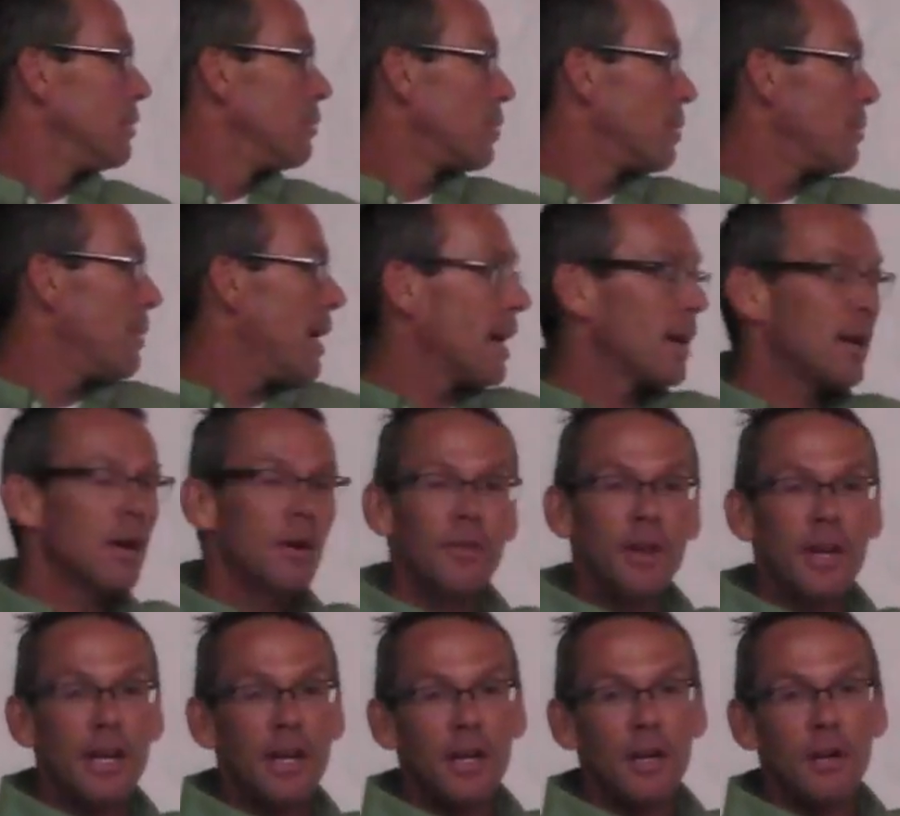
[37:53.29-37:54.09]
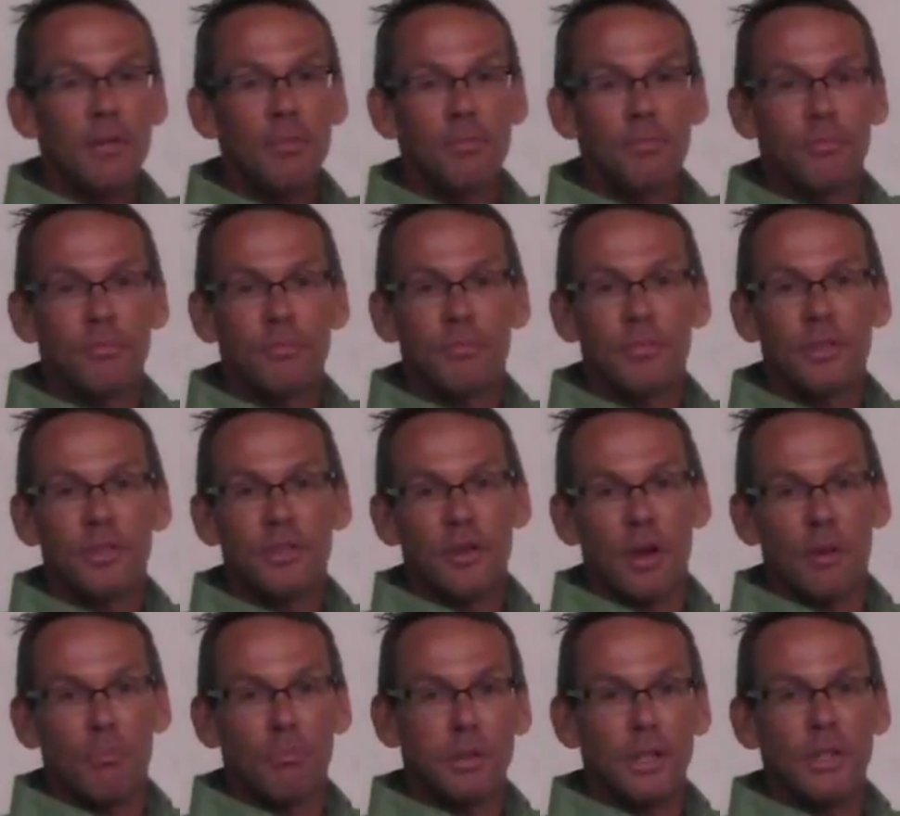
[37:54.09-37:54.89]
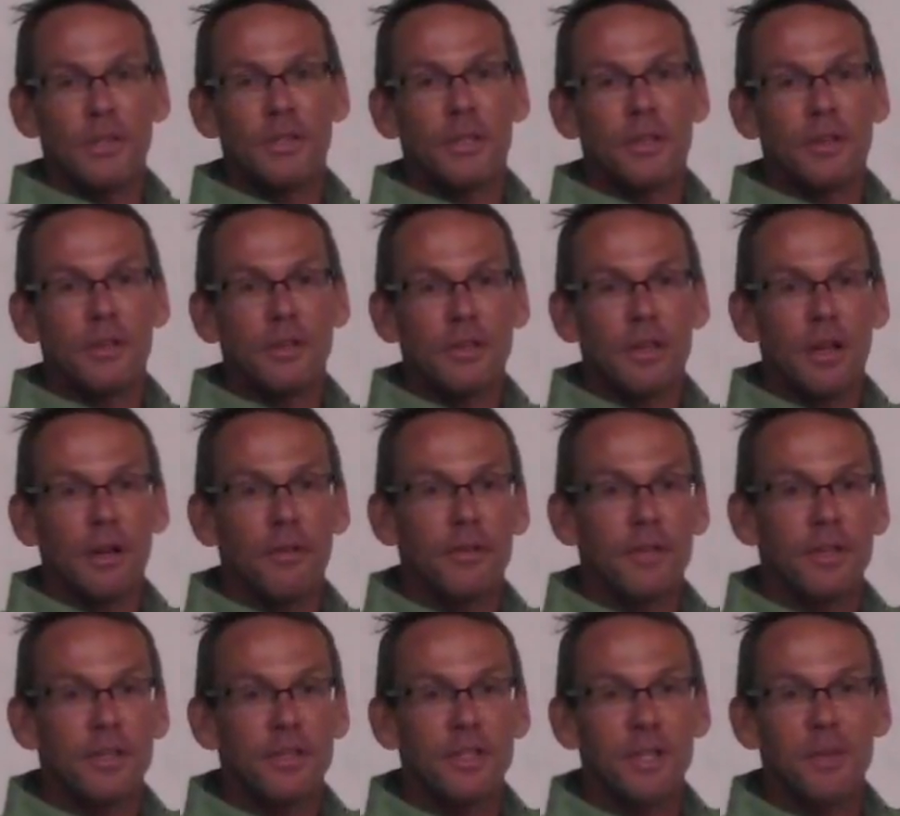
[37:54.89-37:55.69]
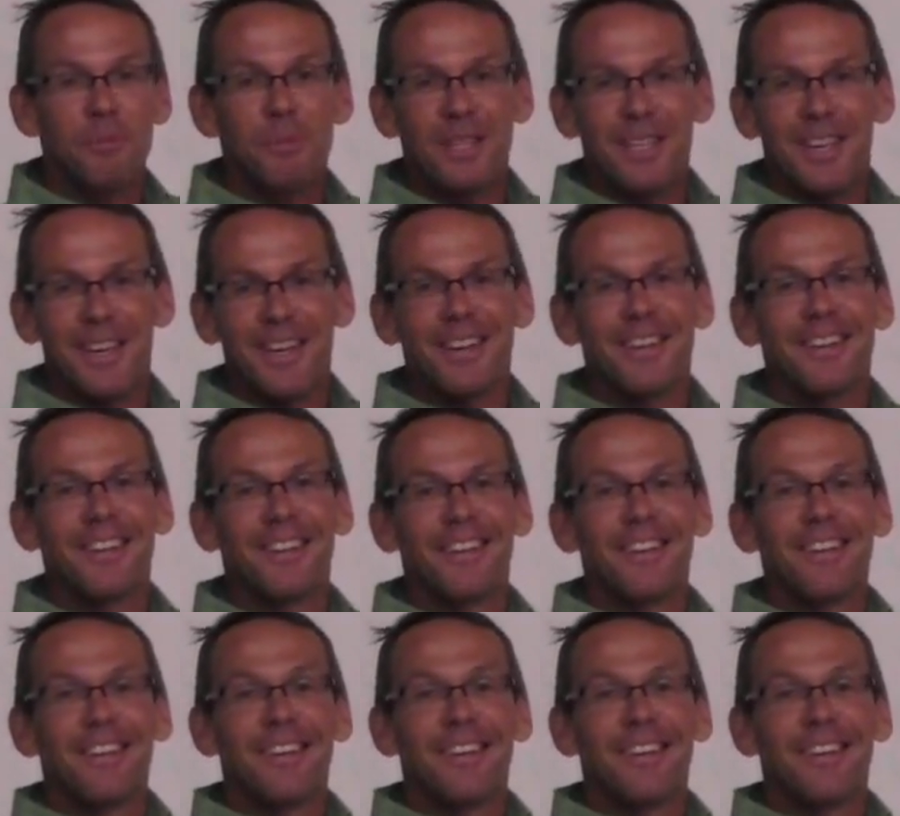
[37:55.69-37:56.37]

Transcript: We're back over here. You start blitzing yourself in the gym again.